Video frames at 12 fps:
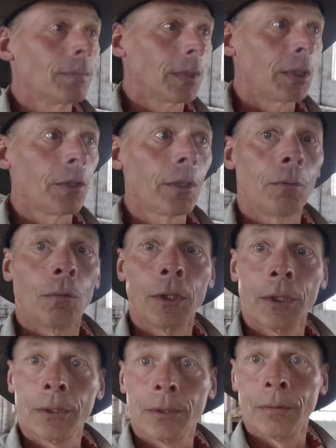yeah, I
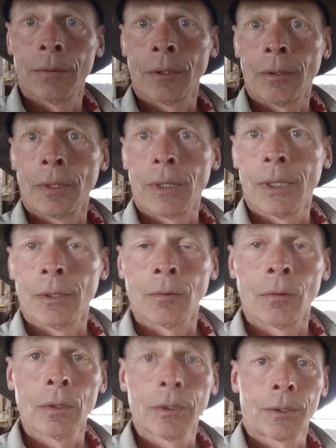wanted to turn it into
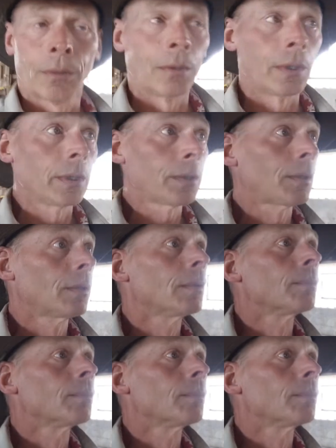horse stalls